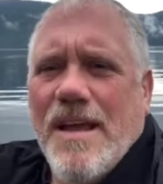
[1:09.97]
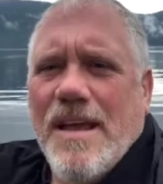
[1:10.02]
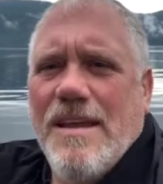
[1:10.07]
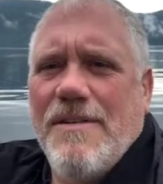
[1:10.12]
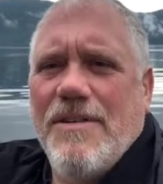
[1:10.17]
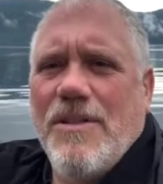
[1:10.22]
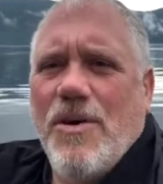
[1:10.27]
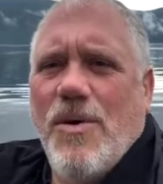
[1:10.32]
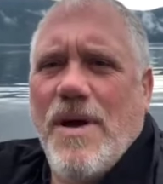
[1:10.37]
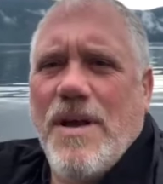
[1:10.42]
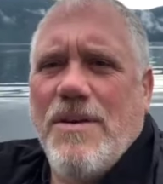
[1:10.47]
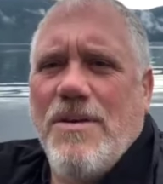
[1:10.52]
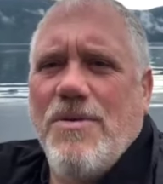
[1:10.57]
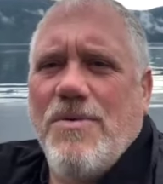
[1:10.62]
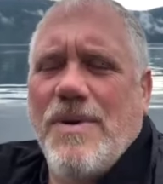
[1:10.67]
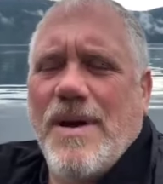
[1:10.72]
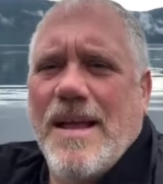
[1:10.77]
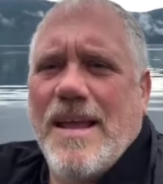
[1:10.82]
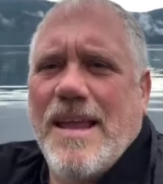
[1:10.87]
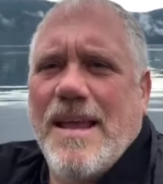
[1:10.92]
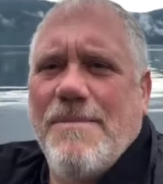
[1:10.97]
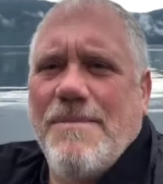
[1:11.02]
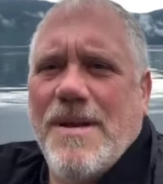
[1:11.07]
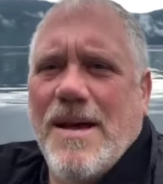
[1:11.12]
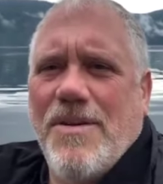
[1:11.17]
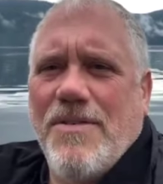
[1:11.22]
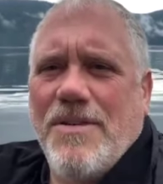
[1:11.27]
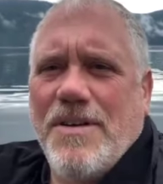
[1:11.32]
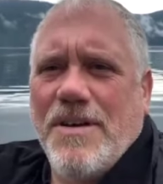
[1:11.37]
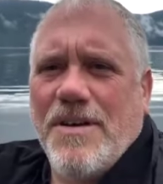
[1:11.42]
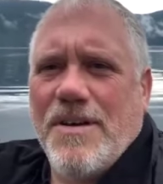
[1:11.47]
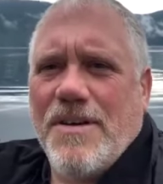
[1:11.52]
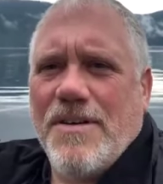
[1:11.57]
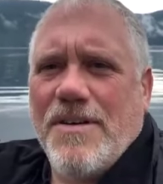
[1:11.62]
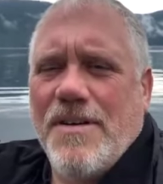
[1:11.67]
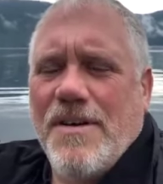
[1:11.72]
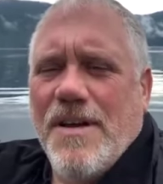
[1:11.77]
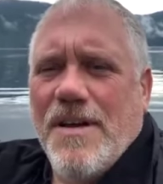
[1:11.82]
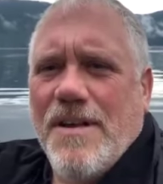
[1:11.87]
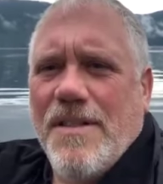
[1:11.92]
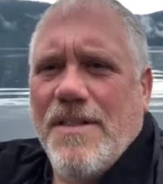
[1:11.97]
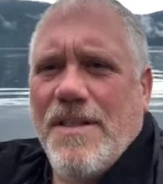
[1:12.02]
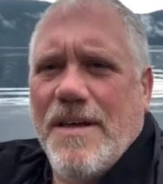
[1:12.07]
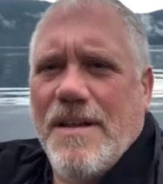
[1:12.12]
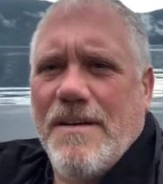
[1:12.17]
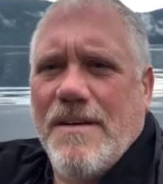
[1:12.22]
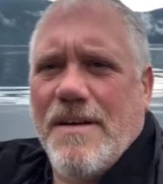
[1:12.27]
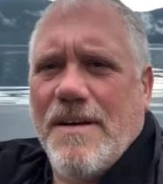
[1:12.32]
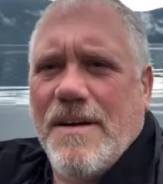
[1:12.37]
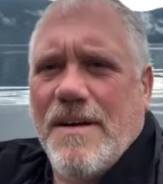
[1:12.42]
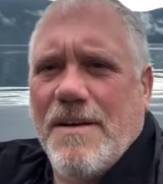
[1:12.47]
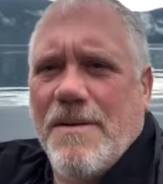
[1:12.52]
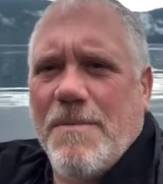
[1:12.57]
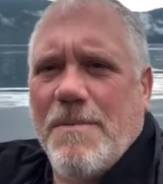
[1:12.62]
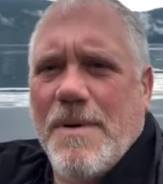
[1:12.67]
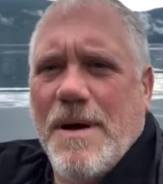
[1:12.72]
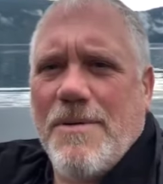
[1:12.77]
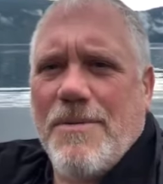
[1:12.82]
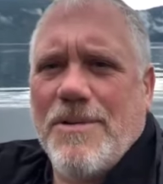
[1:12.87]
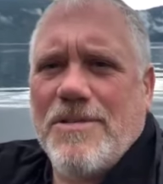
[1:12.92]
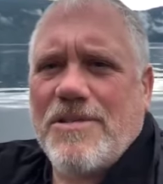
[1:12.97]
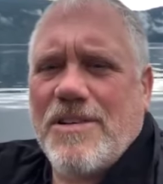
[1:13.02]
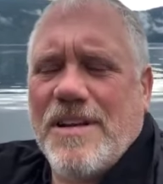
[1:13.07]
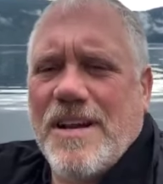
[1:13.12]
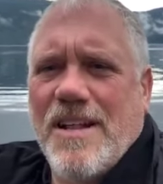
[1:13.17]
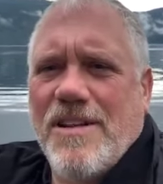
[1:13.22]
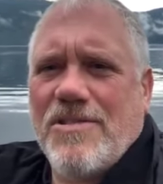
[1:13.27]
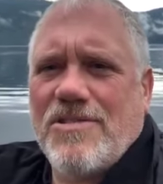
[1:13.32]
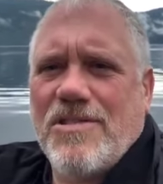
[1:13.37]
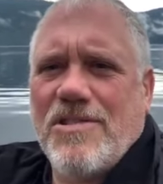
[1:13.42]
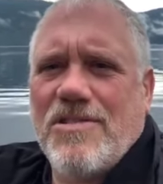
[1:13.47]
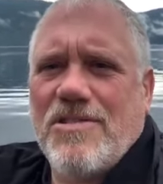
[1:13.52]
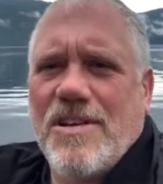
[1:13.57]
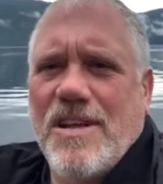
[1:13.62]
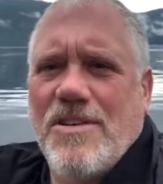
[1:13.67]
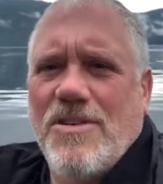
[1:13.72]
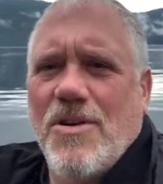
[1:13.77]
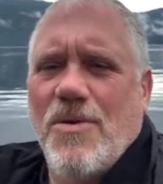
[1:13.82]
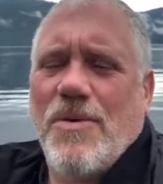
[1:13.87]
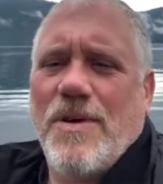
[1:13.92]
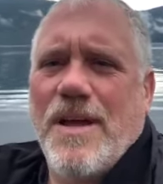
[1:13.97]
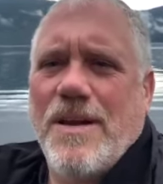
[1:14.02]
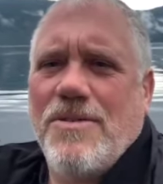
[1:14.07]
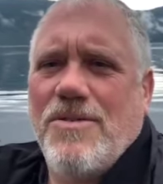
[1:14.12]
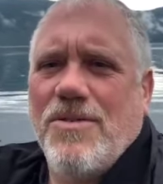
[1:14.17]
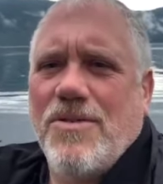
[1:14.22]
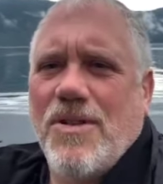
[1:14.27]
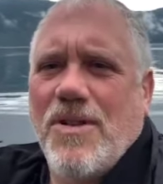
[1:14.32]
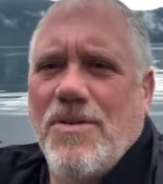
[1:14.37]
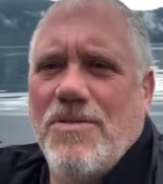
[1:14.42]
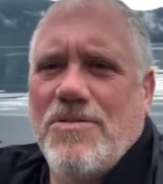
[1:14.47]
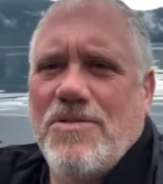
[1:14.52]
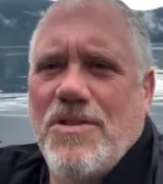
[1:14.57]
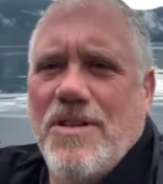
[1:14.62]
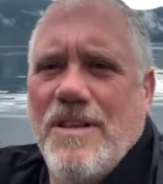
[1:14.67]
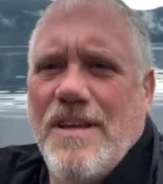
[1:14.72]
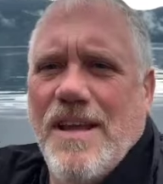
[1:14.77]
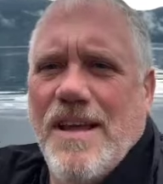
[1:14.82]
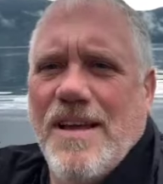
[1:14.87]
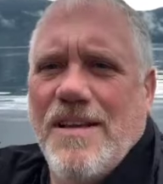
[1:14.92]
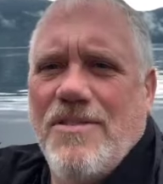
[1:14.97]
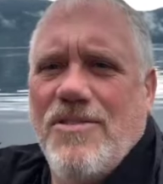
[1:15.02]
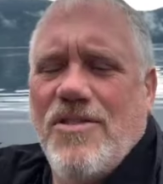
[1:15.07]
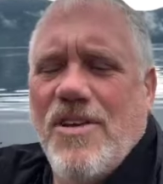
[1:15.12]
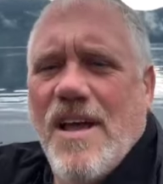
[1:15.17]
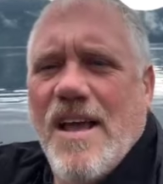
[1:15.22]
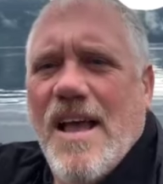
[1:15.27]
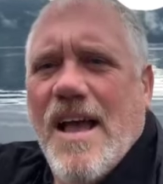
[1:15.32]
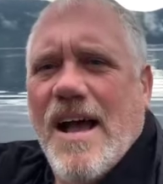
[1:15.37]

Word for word: Even though I knew when I came down here that uh, my risk analysis said don't get too close to the edge,